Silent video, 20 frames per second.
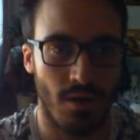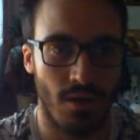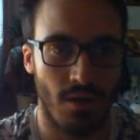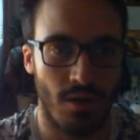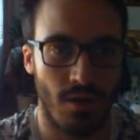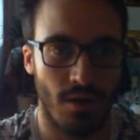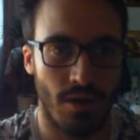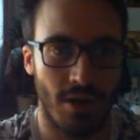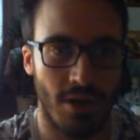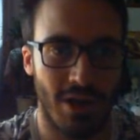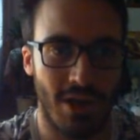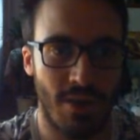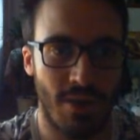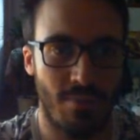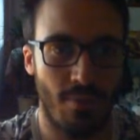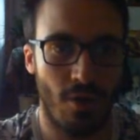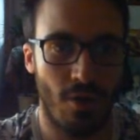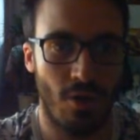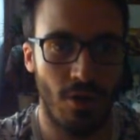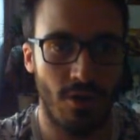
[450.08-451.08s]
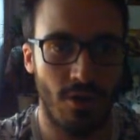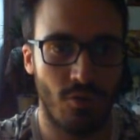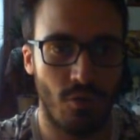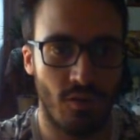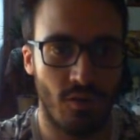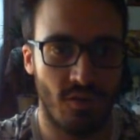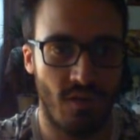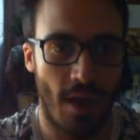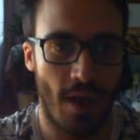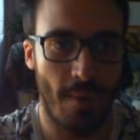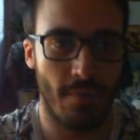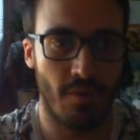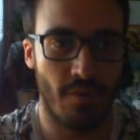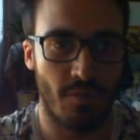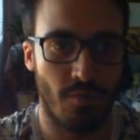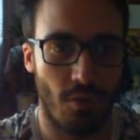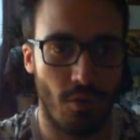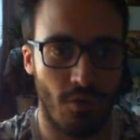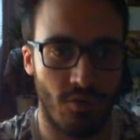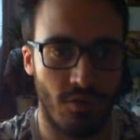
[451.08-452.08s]
Equip only to a Cybers
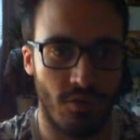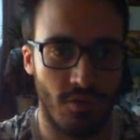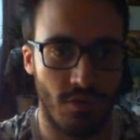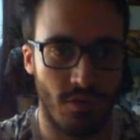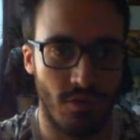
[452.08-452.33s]
monster.